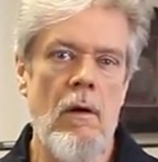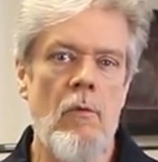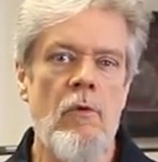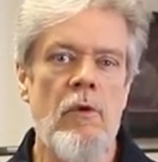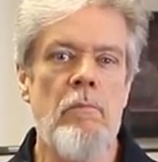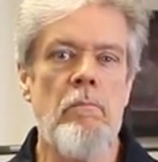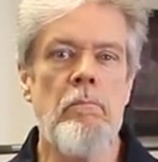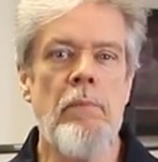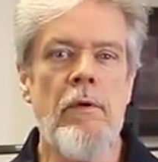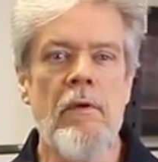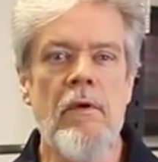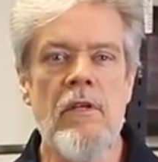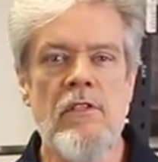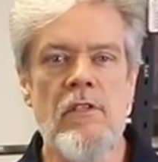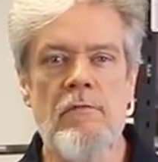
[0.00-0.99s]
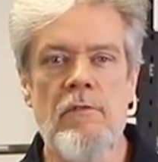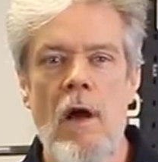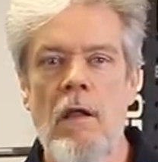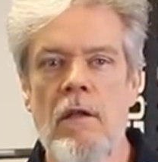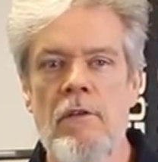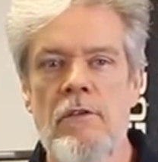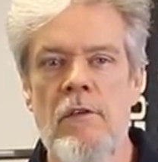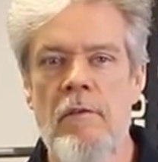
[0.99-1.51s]
with billions of
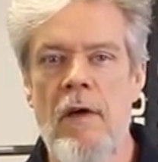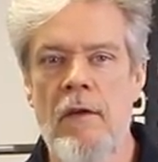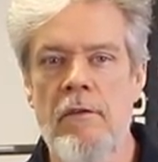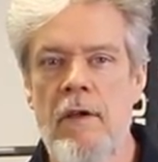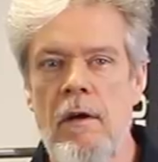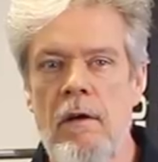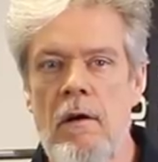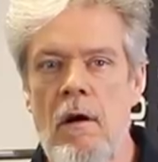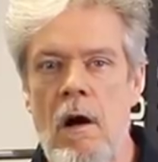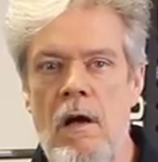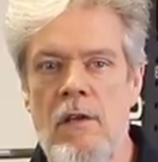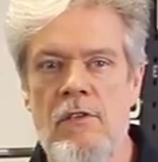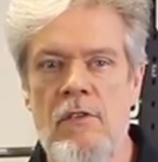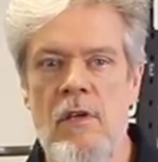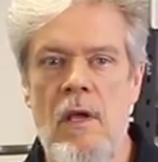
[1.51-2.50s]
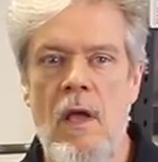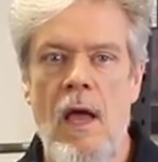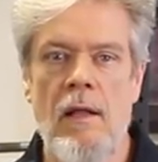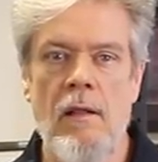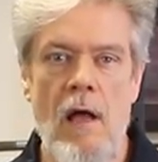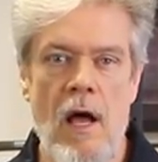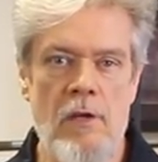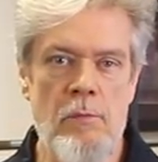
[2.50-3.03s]
dollars of healthcare costs
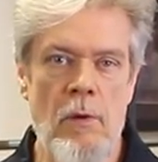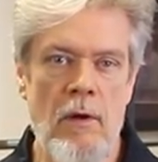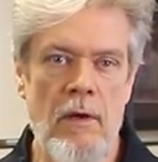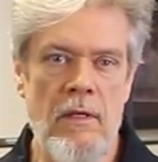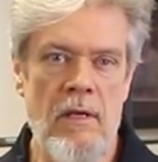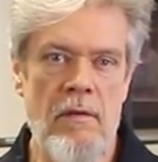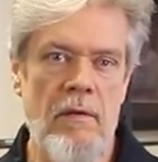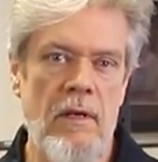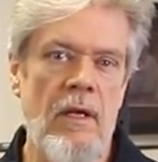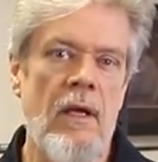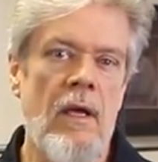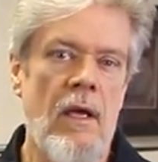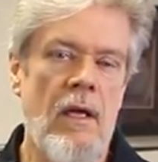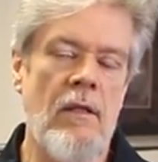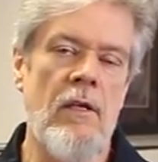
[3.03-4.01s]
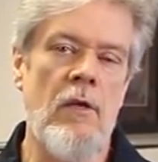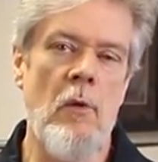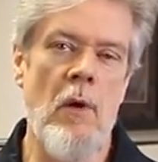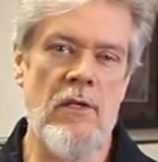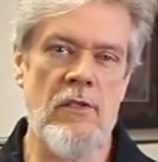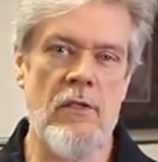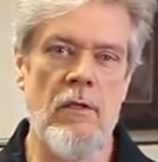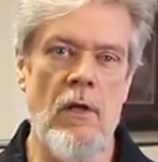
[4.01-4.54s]
and lost productivity in the
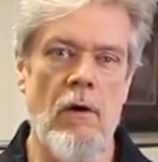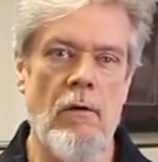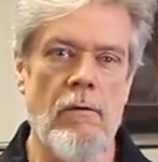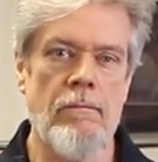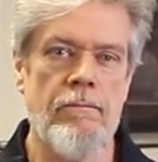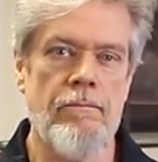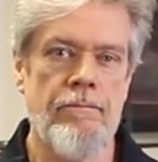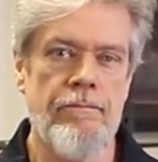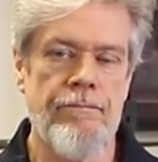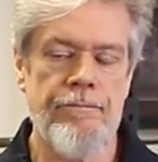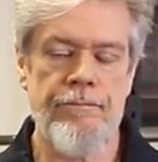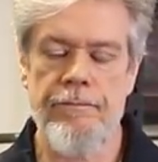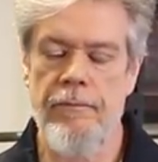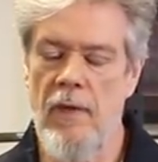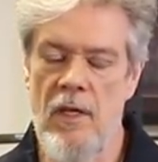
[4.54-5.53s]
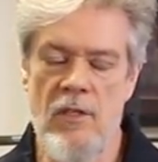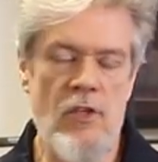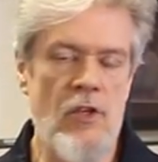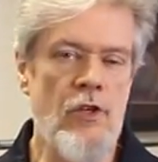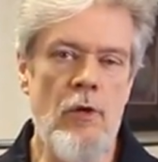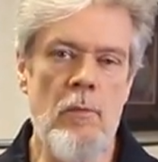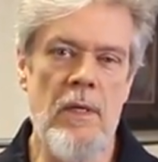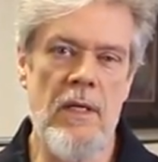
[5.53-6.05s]
US alone. It's a
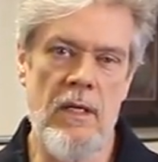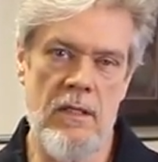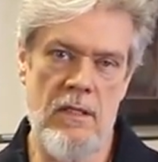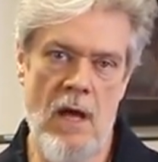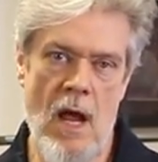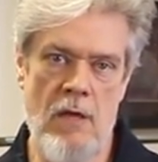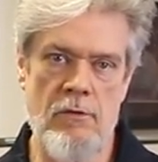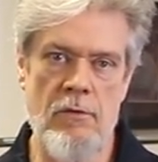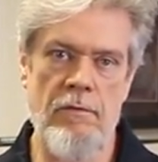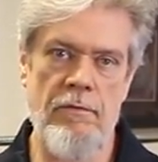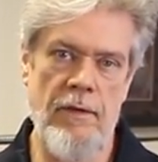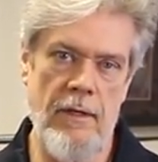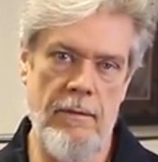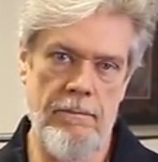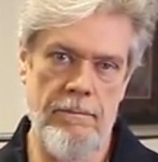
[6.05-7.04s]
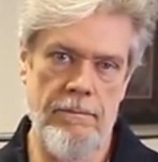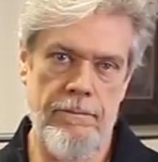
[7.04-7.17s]
human catastrophe.